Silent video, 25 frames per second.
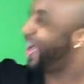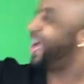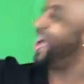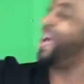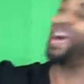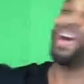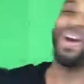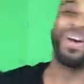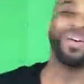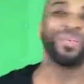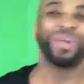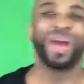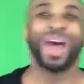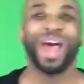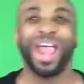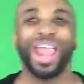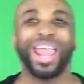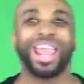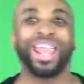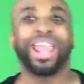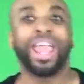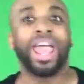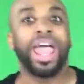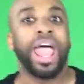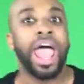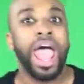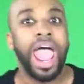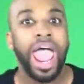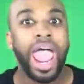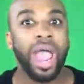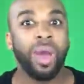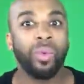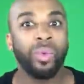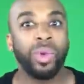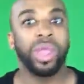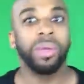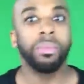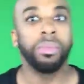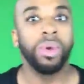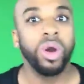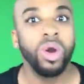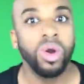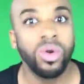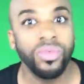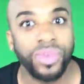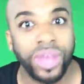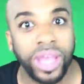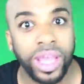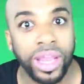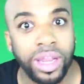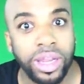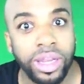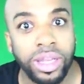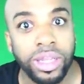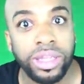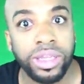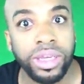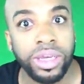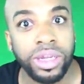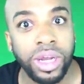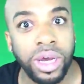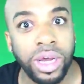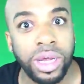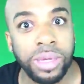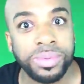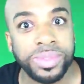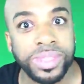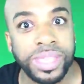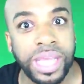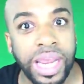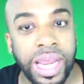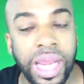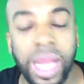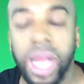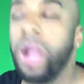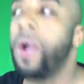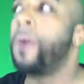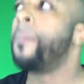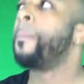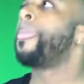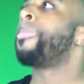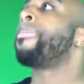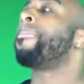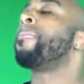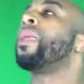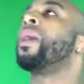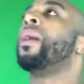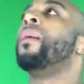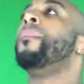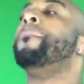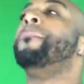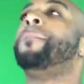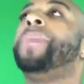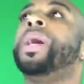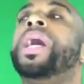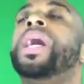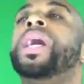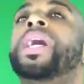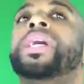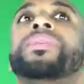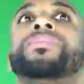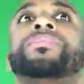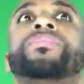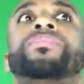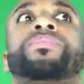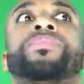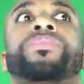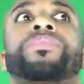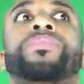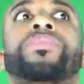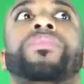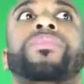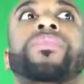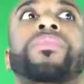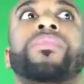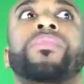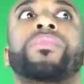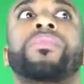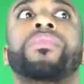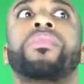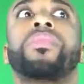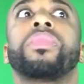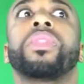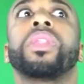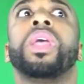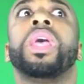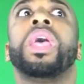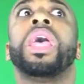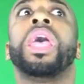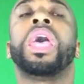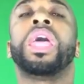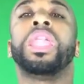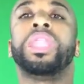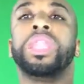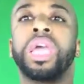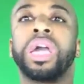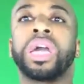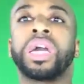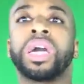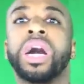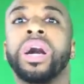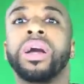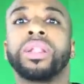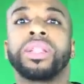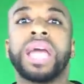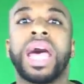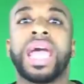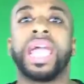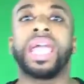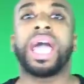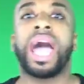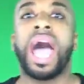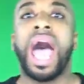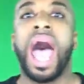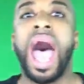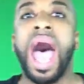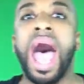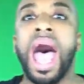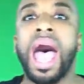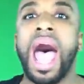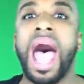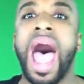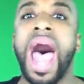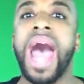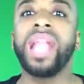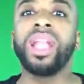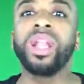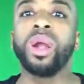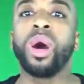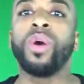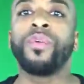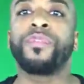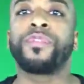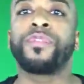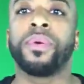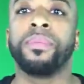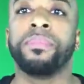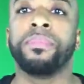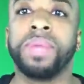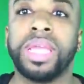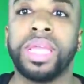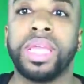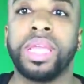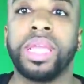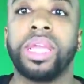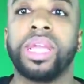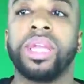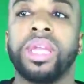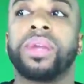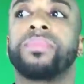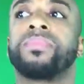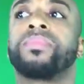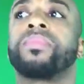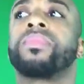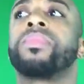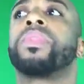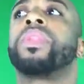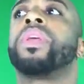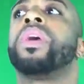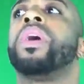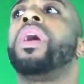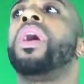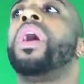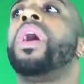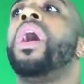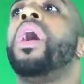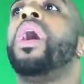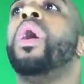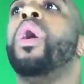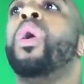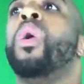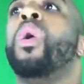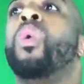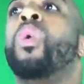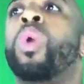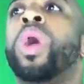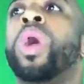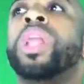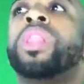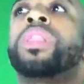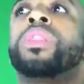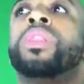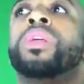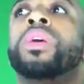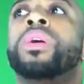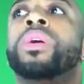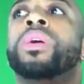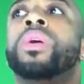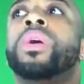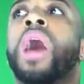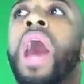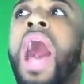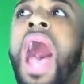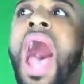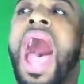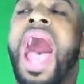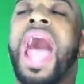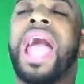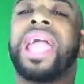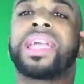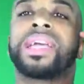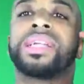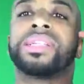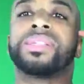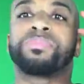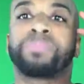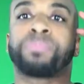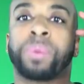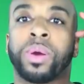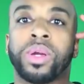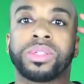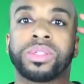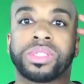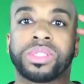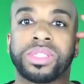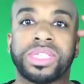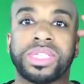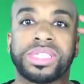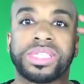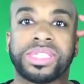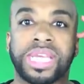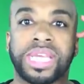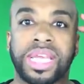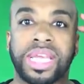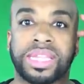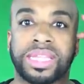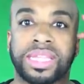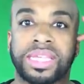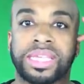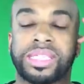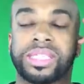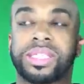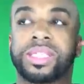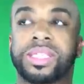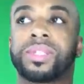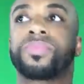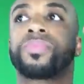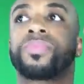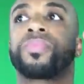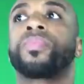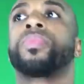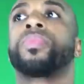All right, and we moving. You know what I'm saying? But there come like I, I know for me with. I can personally say this.